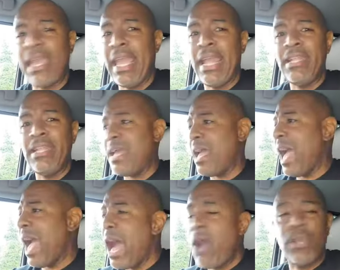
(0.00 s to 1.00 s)
and
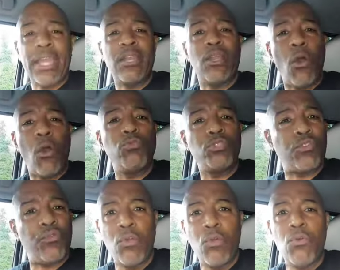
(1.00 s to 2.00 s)
how it goes
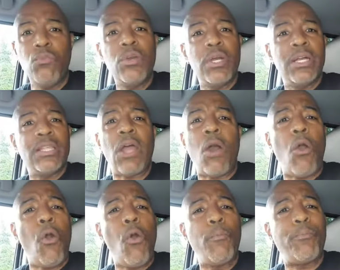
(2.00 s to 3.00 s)
through the
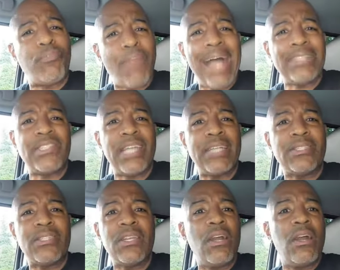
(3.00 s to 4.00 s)
whole
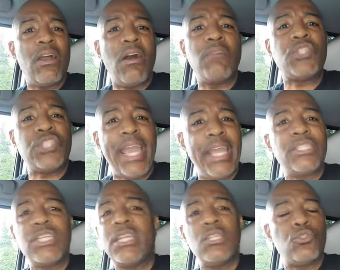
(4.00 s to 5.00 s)
process of
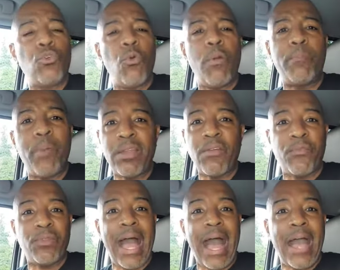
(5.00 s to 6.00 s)
changing into a
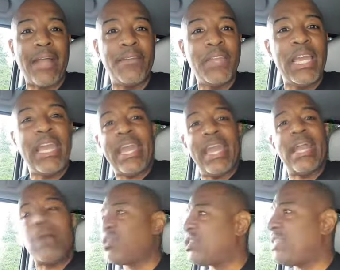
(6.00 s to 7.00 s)
butterfly. And
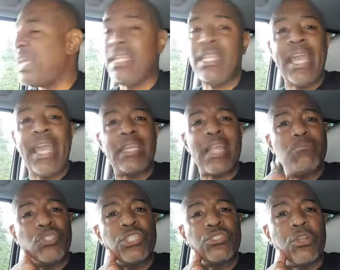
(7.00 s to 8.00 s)
I'm sitting there and I'm
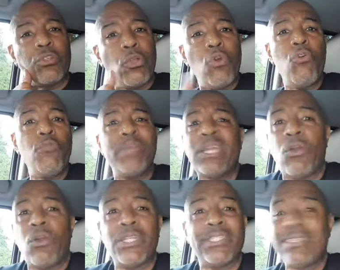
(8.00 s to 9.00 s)
just glued
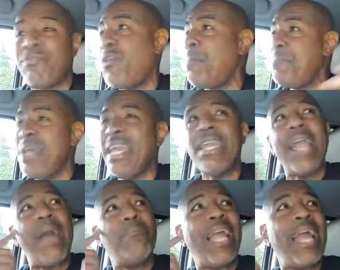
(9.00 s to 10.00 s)
because for me,
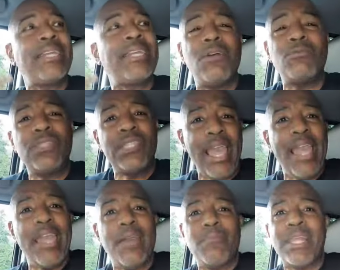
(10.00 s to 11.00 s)
I'm like, yo,
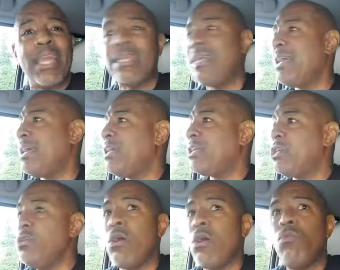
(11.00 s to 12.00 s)
damn, like
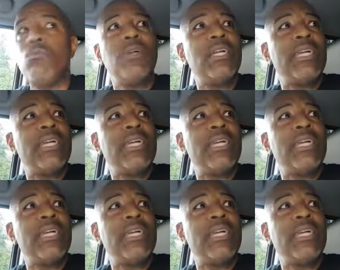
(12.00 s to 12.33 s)
you know,